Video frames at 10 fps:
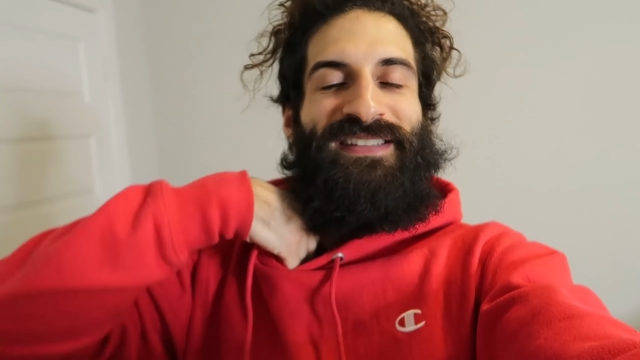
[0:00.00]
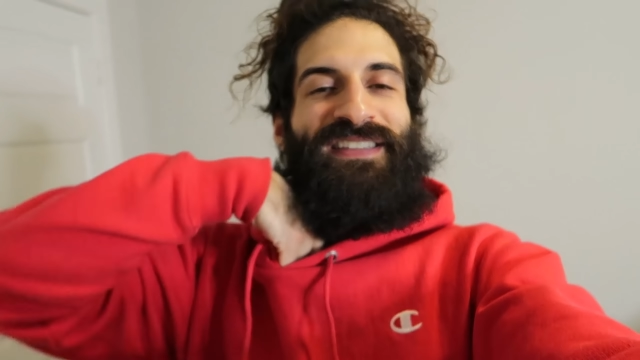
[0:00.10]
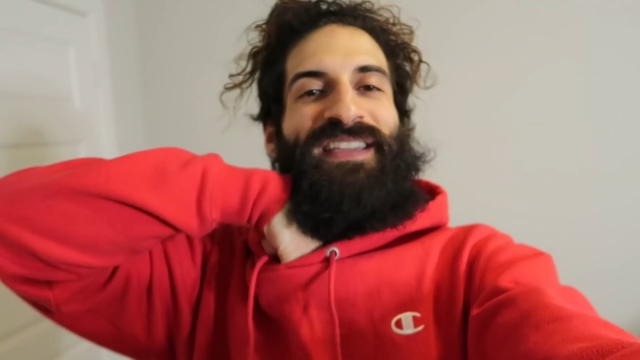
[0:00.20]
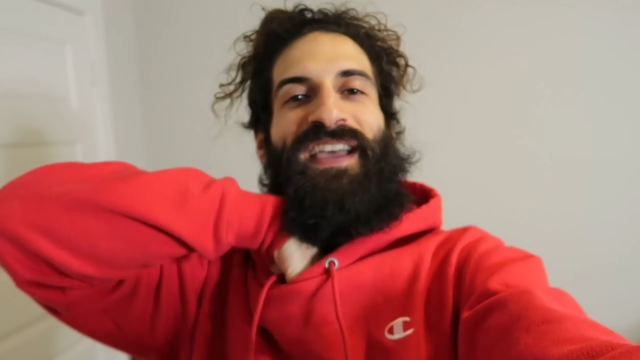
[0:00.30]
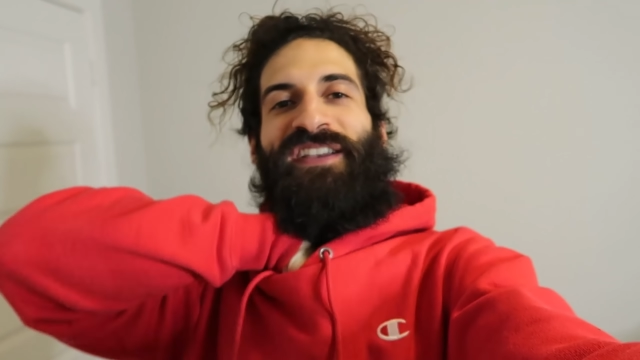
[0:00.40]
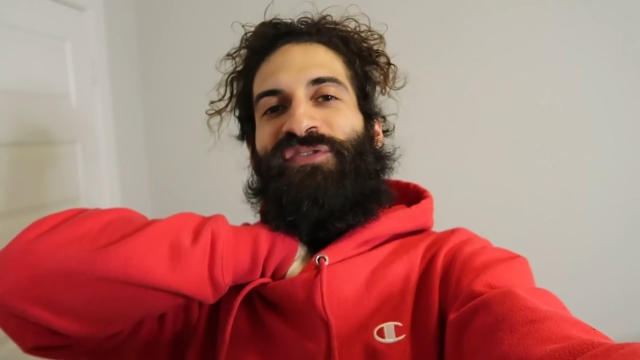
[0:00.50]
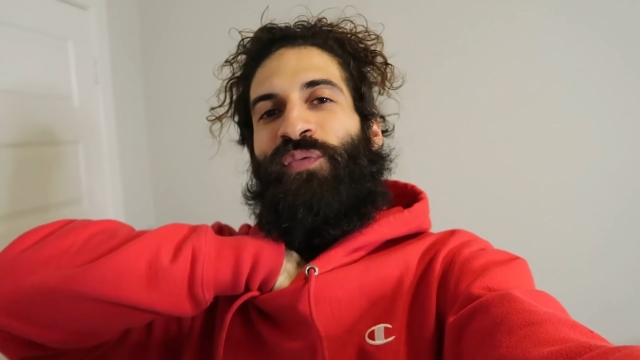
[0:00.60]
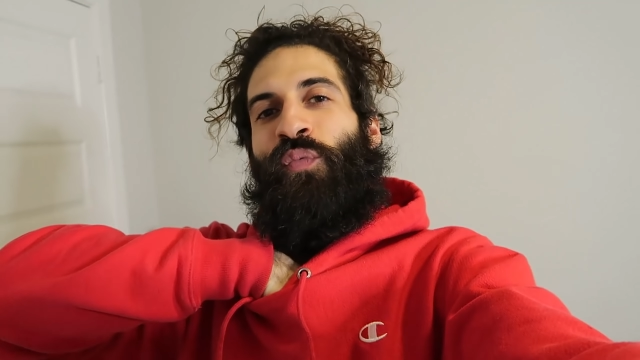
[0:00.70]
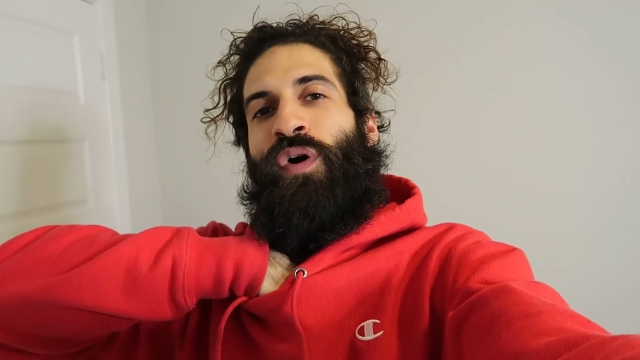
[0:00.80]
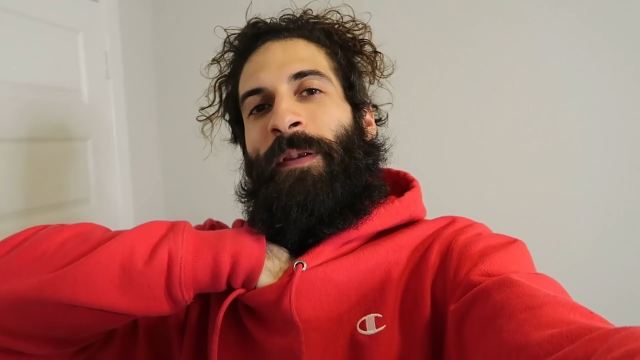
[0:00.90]
He has
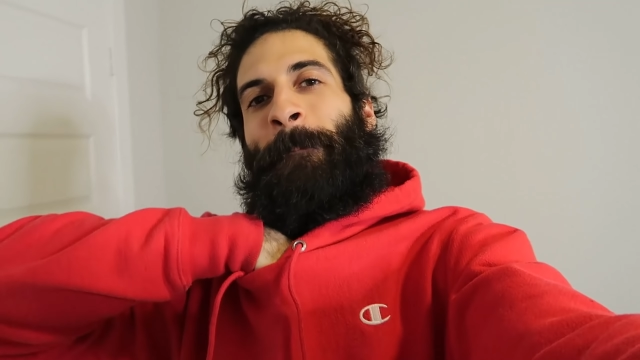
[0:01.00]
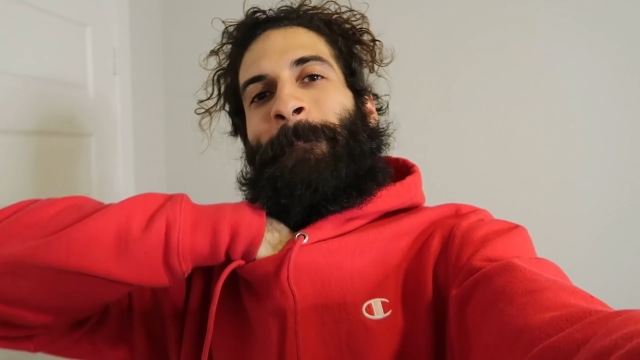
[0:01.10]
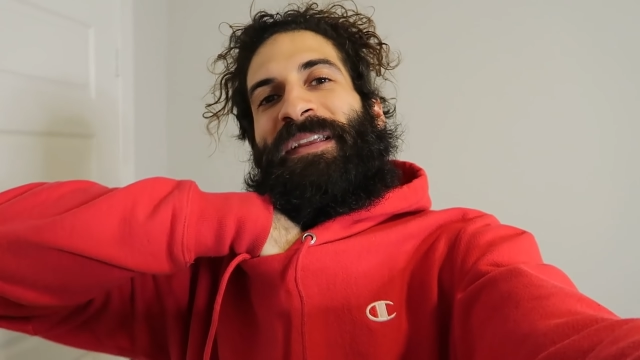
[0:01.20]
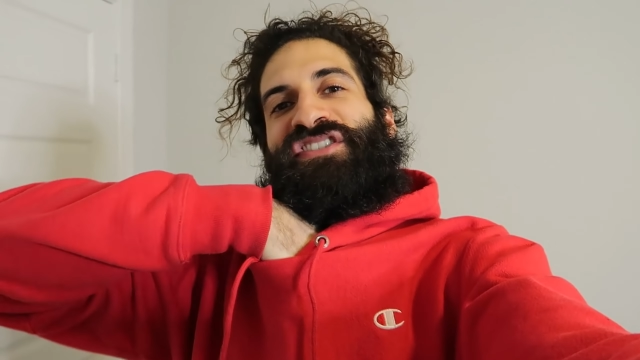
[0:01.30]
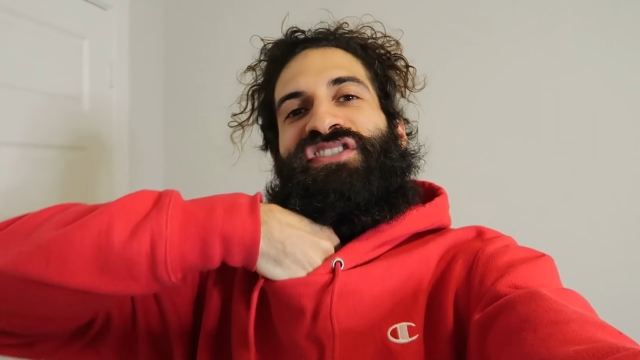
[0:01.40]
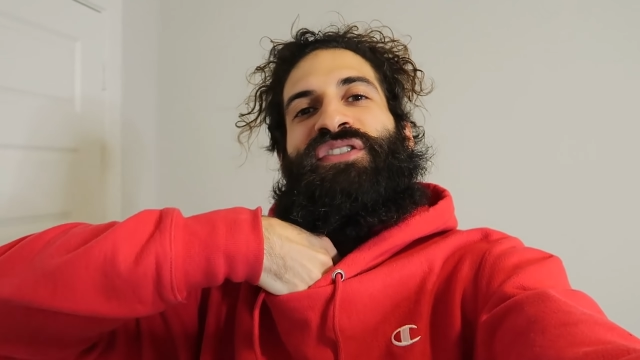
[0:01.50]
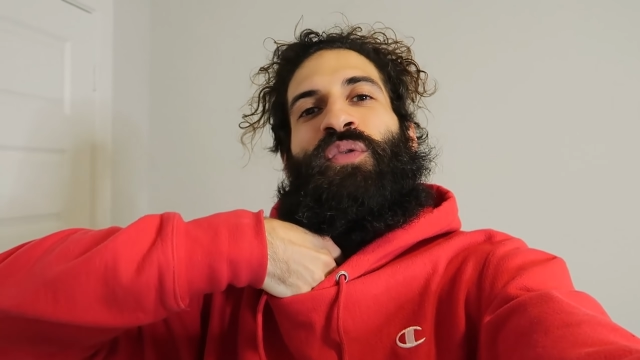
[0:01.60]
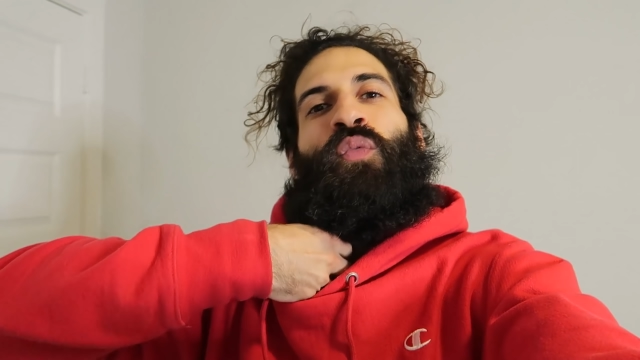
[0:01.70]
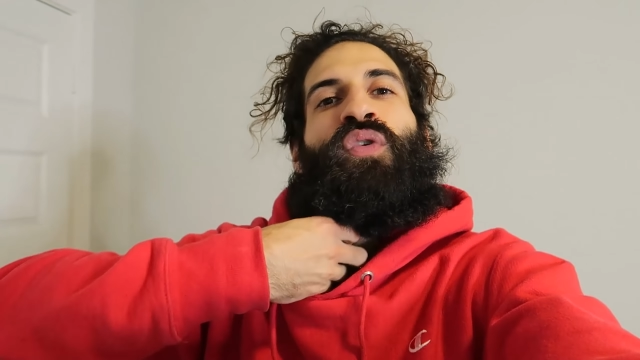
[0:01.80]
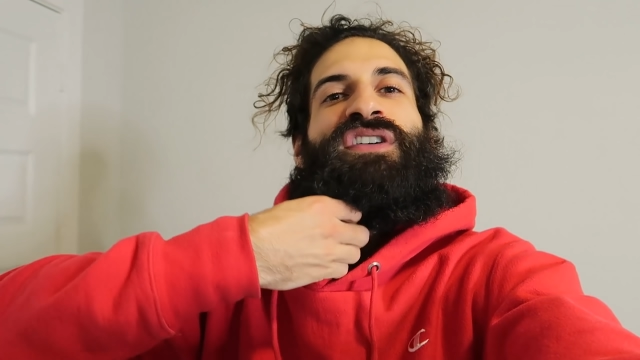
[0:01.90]
one mission,